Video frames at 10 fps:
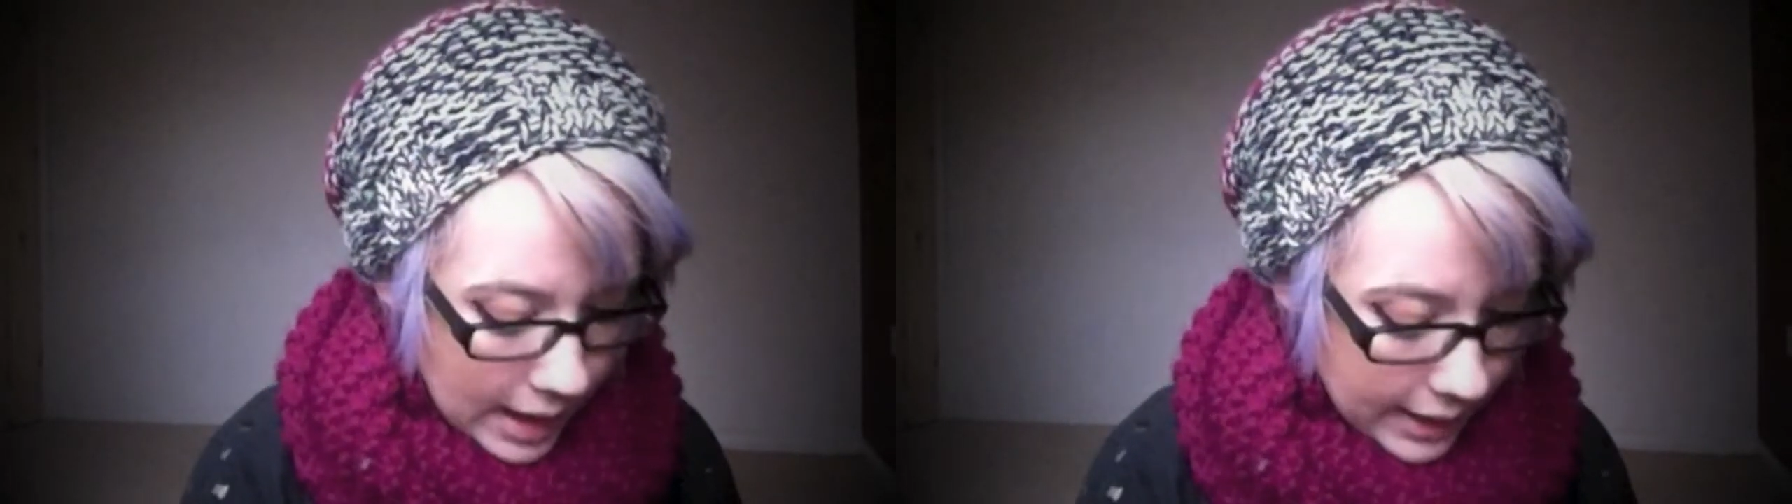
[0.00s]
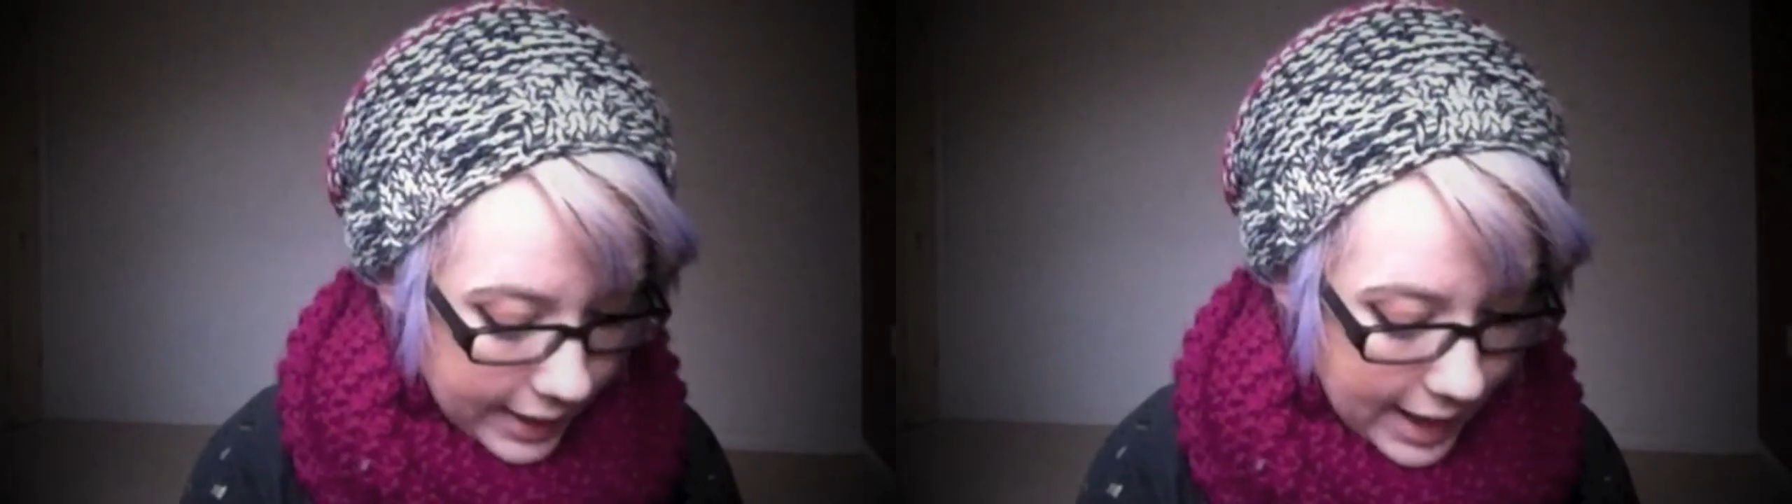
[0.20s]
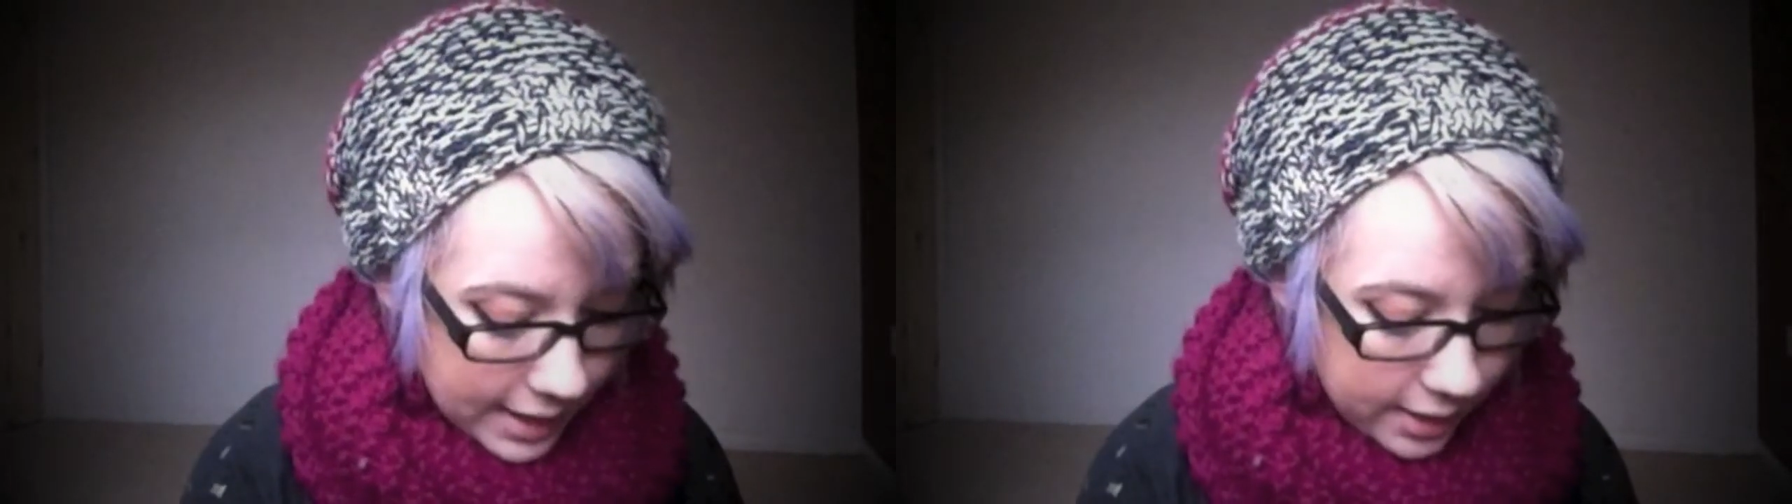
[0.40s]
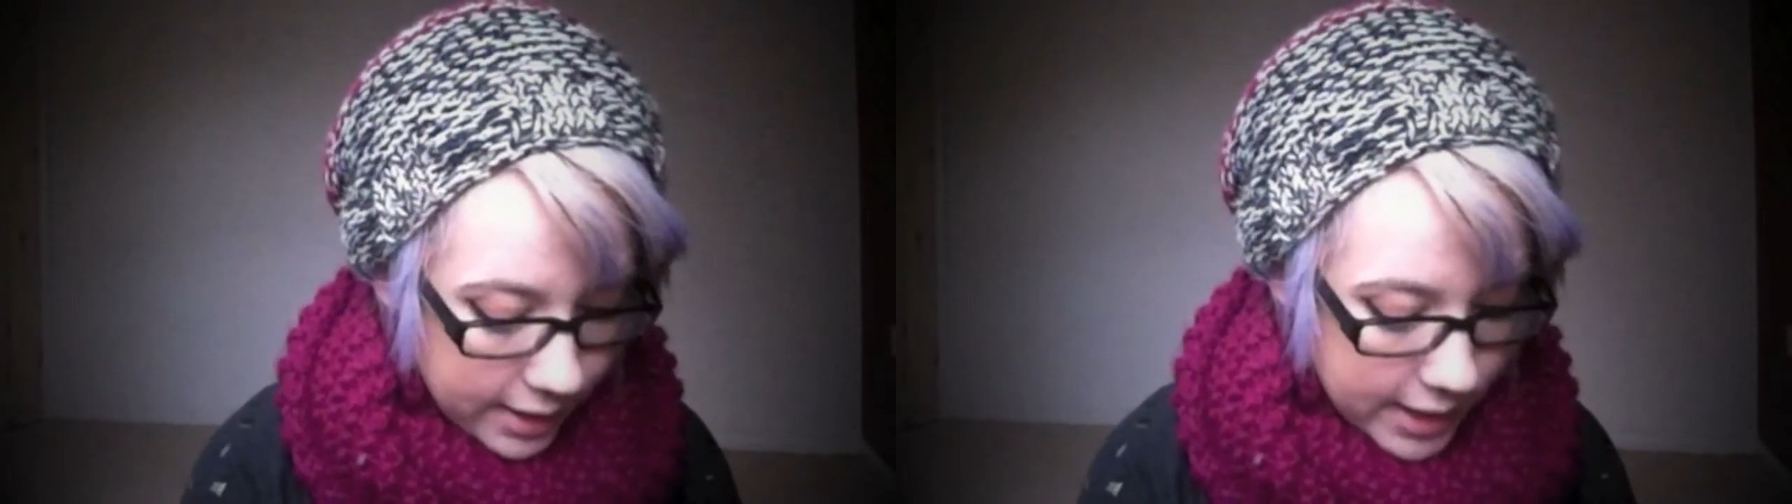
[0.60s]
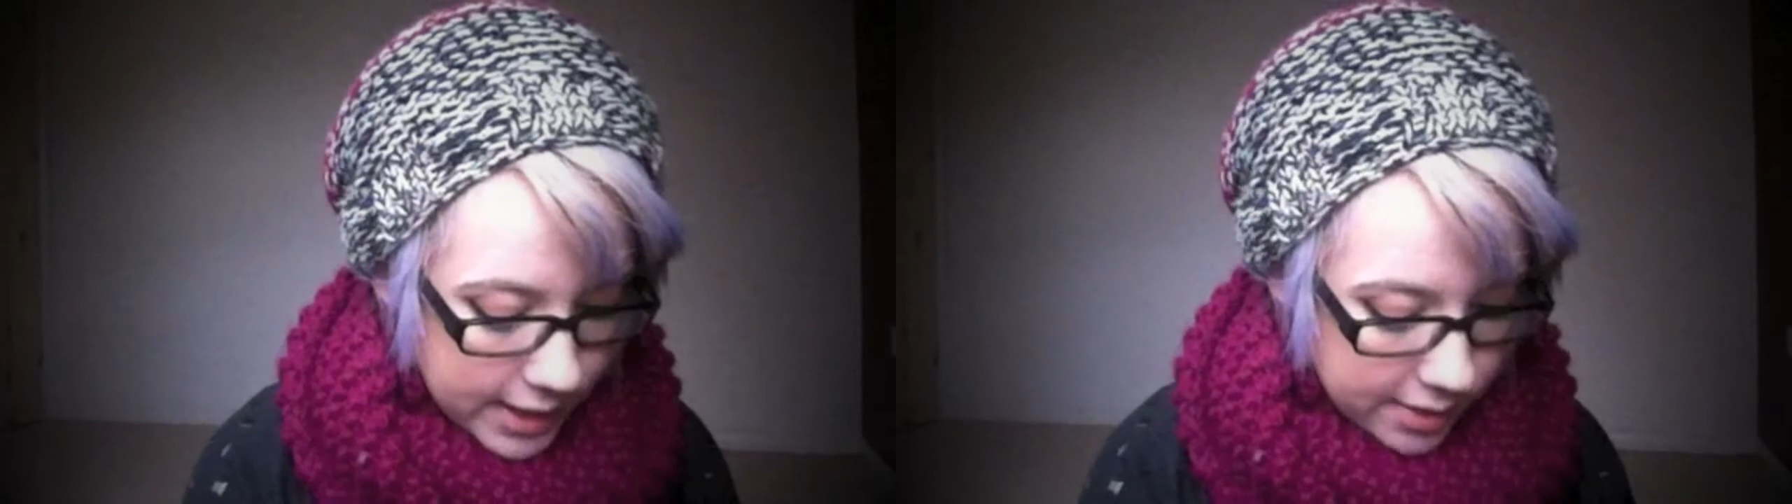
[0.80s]
Again,
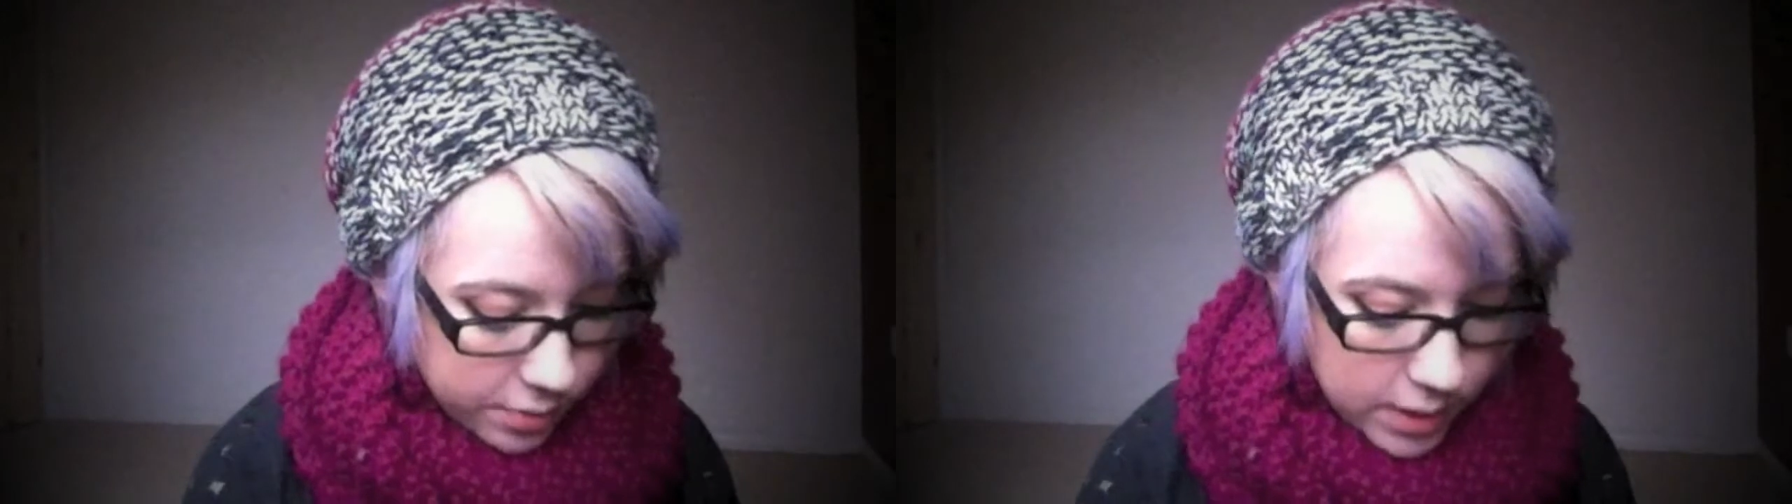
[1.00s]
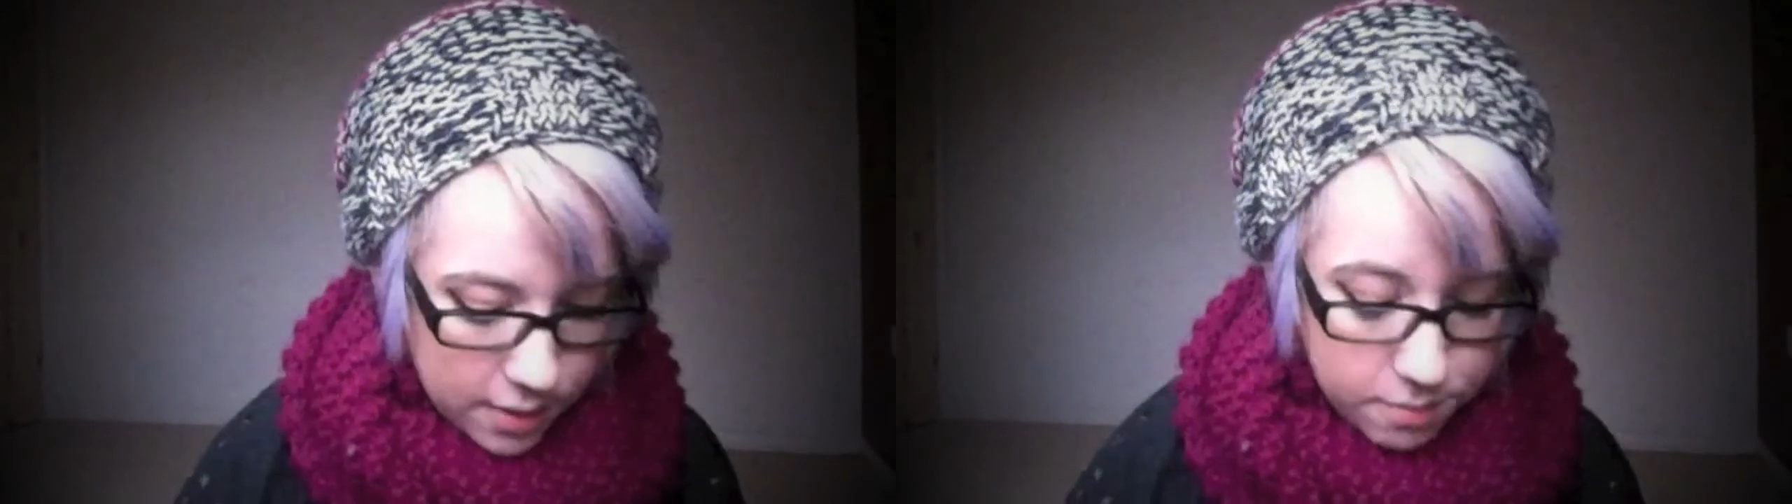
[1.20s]
these were